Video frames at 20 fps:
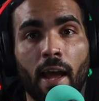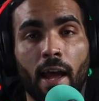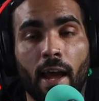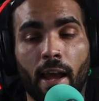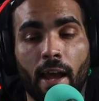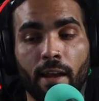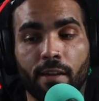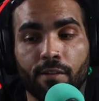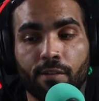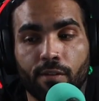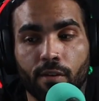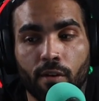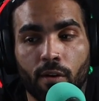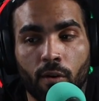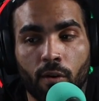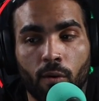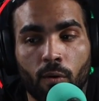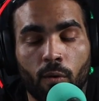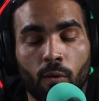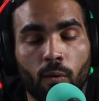And
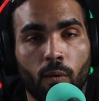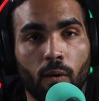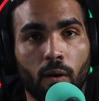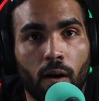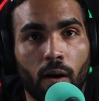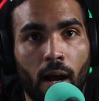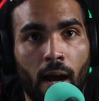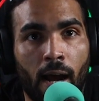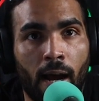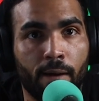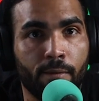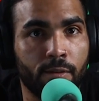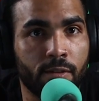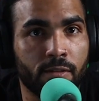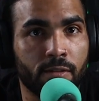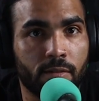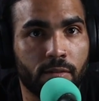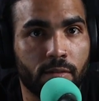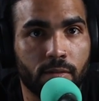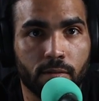so
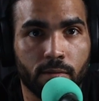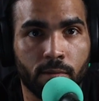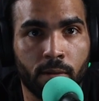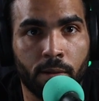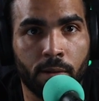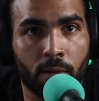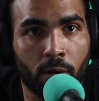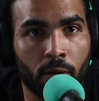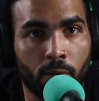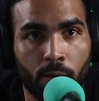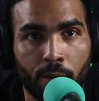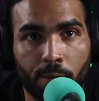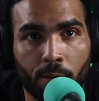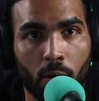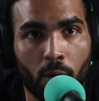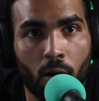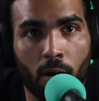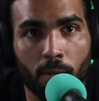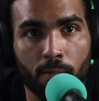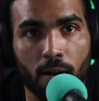we were
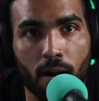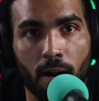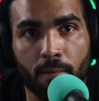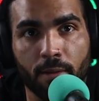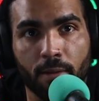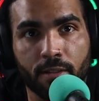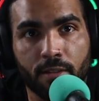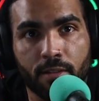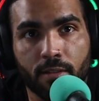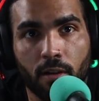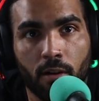all promised,